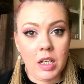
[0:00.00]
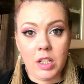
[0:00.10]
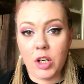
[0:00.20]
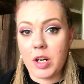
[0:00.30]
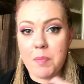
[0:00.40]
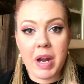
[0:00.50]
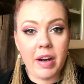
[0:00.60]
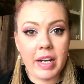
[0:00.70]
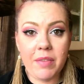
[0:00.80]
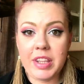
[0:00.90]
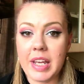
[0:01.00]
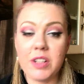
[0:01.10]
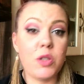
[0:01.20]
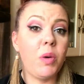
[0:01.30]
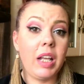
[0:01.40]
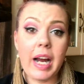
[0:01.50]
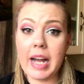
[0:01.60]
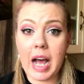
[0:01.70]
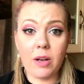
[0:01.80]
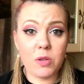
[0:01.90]
you're comparing everything to a
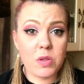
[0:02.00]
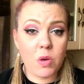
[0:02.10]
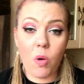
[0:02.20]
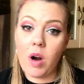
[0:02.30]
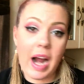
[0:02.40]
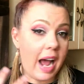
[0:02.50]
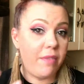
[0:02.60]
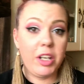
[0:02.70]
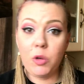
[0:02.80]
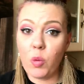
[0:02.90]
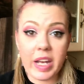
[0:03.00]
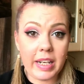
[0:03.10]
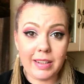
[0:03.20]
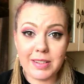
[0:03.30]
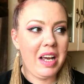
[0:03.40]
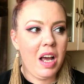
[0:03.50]
lighthouse or having wings,